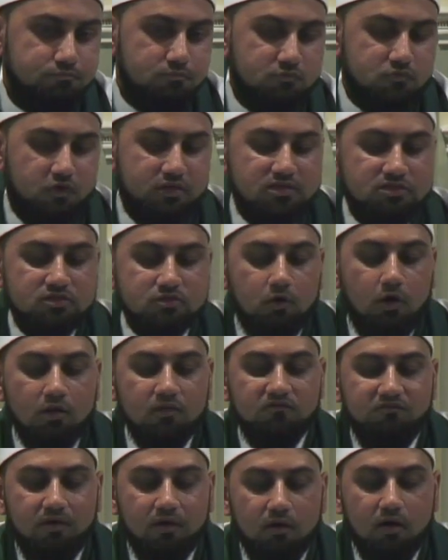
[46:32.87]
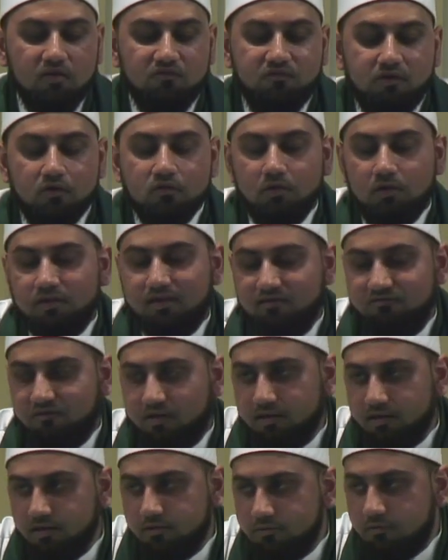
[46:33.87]
So this is called al-farud uh,
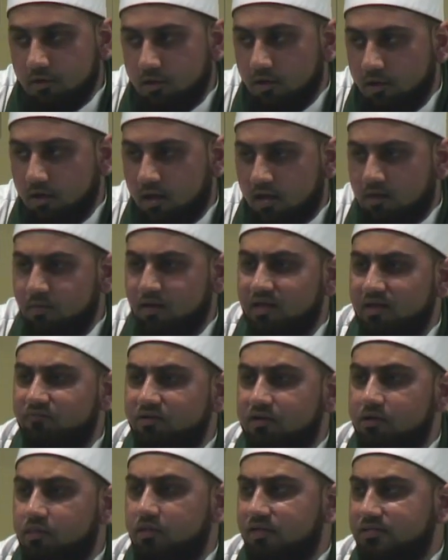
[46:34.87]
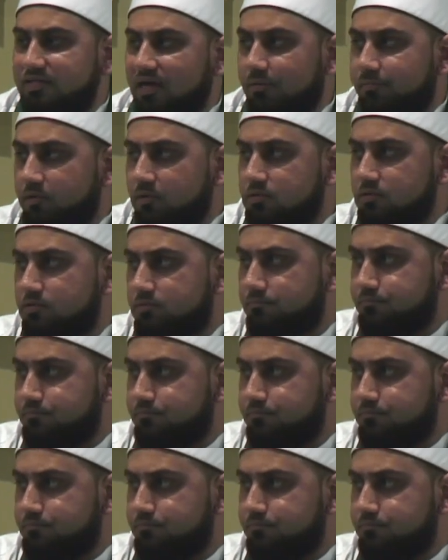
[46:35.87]
al-kifai. Anybody have any other examples?